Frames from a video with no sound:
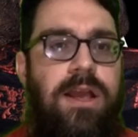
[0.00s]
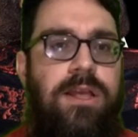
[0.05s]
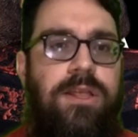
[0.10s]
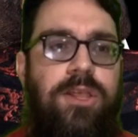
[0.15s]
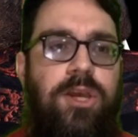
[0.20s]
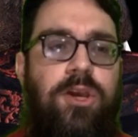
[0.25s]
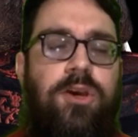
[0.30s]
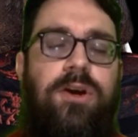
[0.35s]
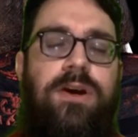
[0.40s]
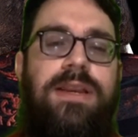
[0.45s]

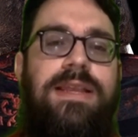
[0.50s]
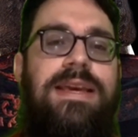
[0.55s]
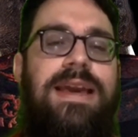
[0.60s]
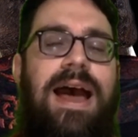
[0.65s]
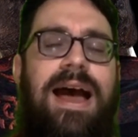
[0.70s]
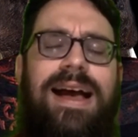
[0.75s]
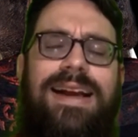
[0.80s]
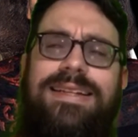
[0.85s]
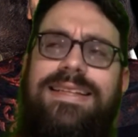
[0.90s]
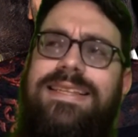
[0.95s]
The good
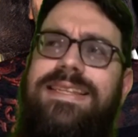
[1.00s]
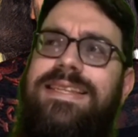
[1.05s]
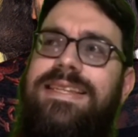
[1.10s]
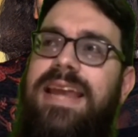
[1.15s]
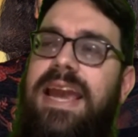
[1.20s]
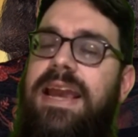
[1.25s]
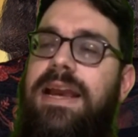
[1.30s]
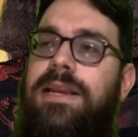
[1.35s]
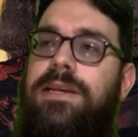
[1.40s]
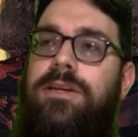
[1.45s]
guys
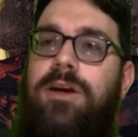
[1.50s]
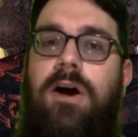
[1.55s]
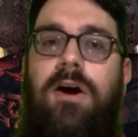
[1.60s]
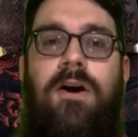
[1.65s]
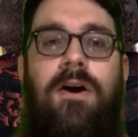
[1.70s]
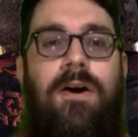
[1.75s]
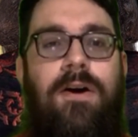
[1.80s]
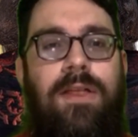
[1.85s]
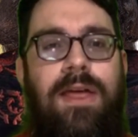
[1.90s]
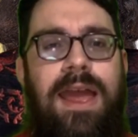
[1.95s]
stand
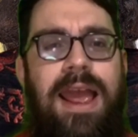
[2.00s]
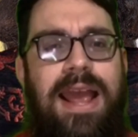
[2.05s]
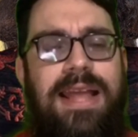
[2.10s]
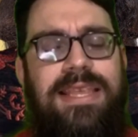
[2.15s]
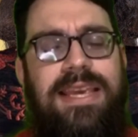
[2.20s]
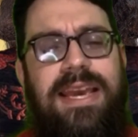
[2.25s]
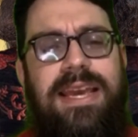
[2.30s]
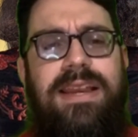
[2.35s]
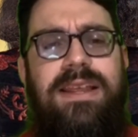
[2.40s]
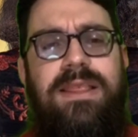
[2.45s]
tall at
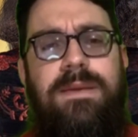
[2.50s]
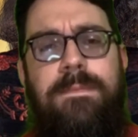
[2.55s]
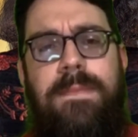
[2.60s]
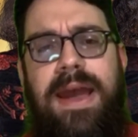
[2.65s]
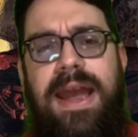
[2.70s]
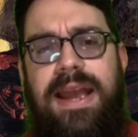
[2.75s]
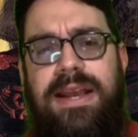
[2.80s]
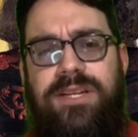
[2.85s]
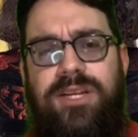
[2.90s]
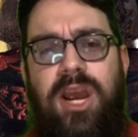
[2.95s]
the end of the
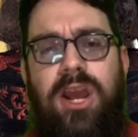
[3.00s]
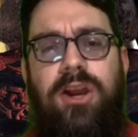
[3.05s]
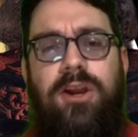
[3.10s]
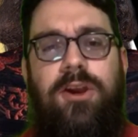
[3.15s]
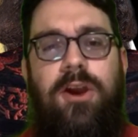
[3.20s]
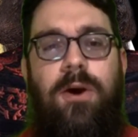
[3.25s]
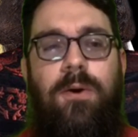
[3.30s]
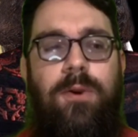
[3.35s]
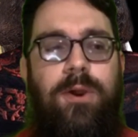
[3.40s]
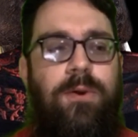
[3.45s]
match.
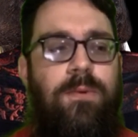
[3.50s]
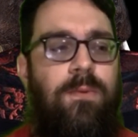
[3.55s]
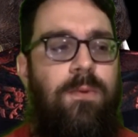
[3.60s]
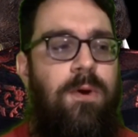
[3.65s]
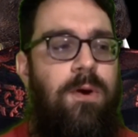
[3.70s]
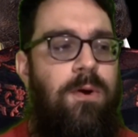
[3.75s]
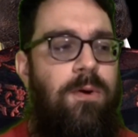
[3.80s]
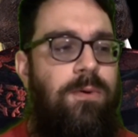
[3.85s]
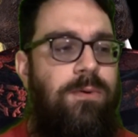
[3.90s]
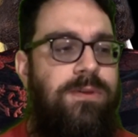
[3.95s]
Cody
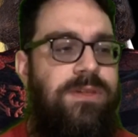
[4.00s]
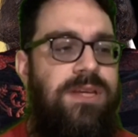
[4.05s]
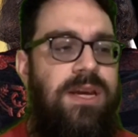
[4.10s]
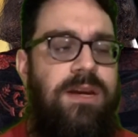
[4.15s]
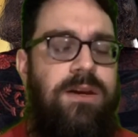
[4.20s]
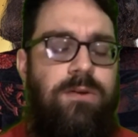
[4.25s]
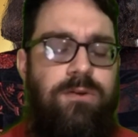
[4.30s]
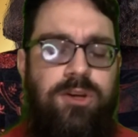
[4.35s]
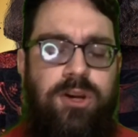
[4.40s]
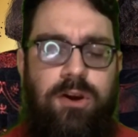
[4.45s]
Rhodes
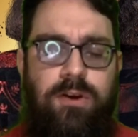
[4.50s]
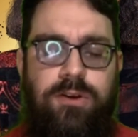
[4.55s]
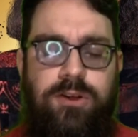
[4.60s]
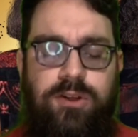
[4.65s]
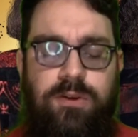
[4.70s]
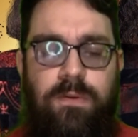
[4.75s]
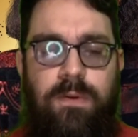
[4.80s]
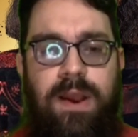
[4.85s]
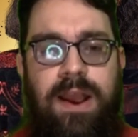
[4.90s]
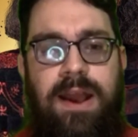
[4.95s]
turns
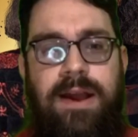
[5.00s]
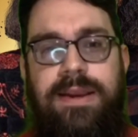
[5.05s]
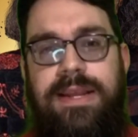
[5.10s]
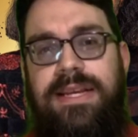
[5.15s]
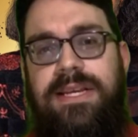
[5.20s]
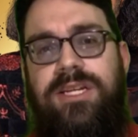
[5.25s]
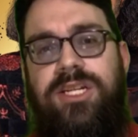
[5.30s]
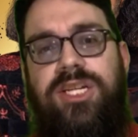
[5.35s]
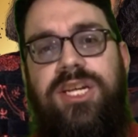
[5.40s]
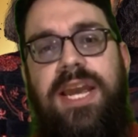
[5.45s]
around,
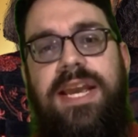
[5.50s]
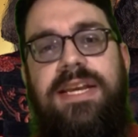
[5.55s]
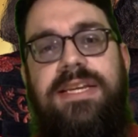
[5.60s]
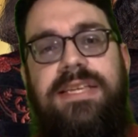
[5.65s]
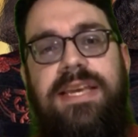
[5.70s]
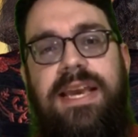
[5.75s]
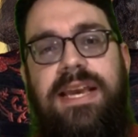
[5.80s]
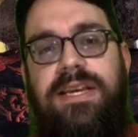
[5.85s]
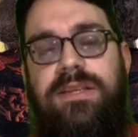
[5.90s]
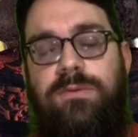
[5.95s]
he shakes
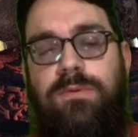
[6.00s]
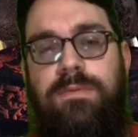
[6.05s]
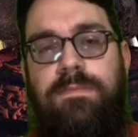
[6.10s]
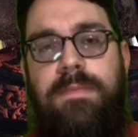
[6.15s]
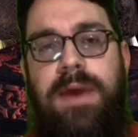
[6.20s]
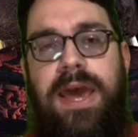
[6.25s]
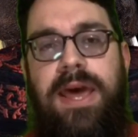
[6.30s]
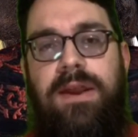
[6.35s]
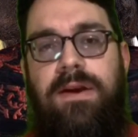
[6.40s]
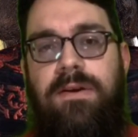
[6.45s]
hands with
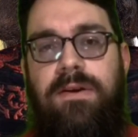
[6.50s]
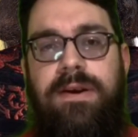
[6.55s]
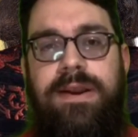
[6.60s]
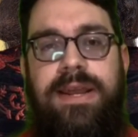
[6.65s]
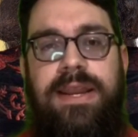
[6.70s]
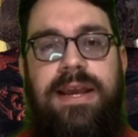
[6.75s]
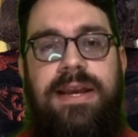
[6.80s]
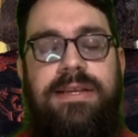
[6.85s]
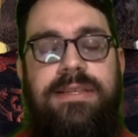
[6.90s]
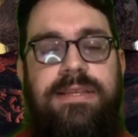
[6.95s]
Matt Hardy,
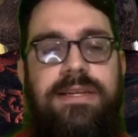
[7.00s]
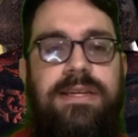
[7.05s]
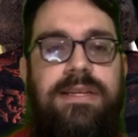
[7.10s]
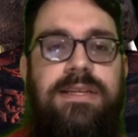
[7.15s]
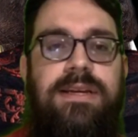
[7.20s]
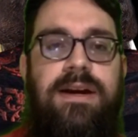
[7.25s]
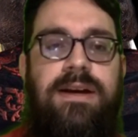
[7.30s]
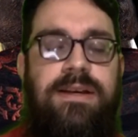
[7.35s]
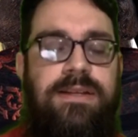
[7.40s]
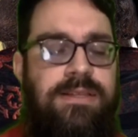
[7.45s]
and as he
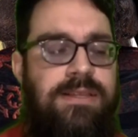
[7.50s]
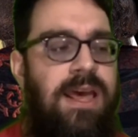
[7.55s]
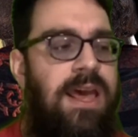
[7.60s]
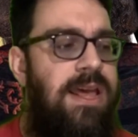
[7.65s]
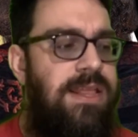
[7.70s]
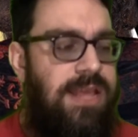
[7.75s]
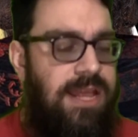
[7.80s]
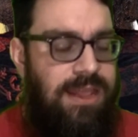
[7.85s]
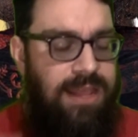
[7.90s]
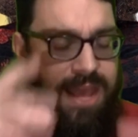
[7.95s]
does,
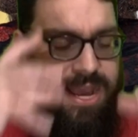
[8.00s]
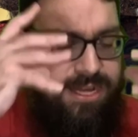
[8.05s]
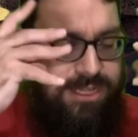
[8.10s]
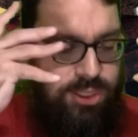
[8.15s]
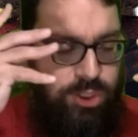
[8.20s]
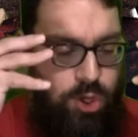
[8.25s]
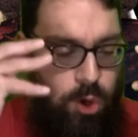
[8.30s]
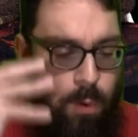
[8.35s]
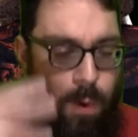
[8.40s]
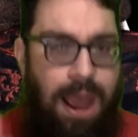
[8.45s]
the
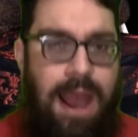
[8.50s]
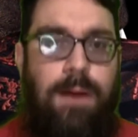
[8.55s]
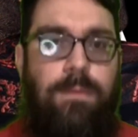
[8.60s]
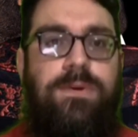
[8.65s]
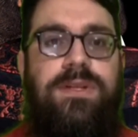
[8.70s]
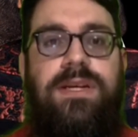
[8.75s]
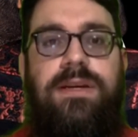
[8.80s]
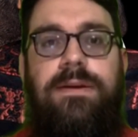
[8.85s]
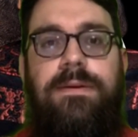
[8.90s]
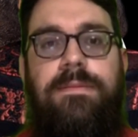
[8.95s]
lights go out.